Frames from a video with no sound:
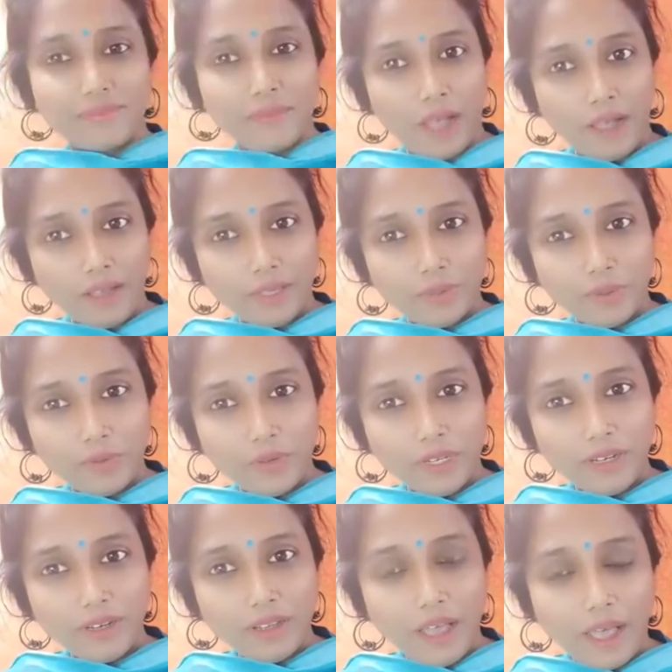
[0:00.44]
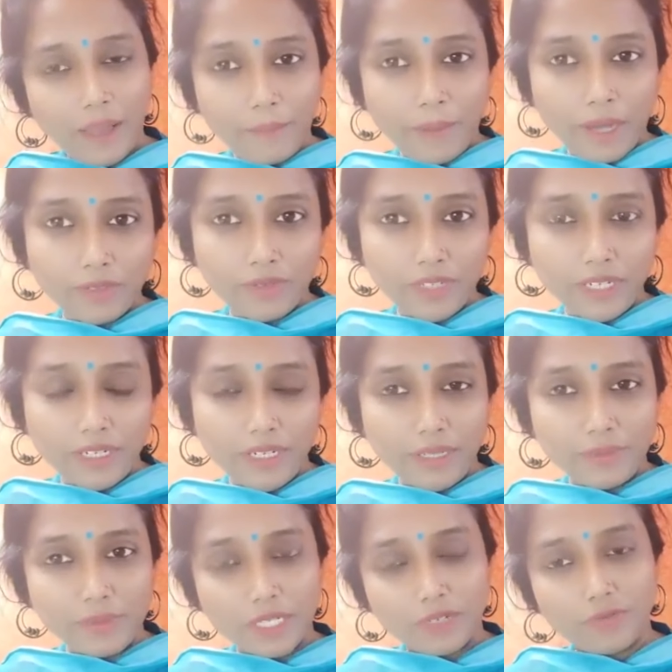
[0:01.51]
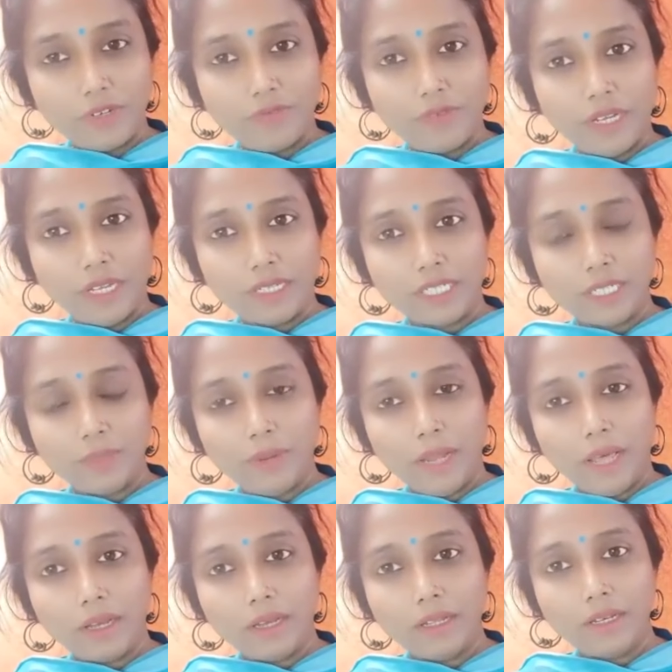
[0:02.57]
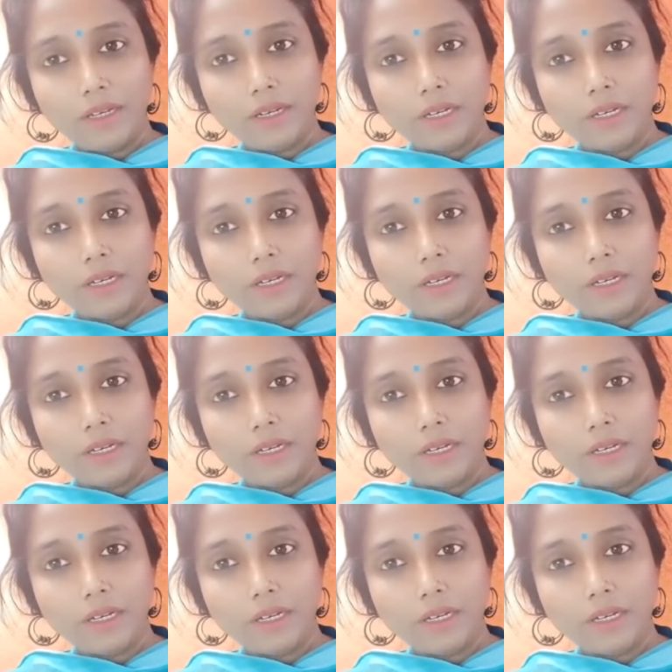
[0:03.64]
Hi everyone, I'm Madhvi Reddy. I'm certified financial planner.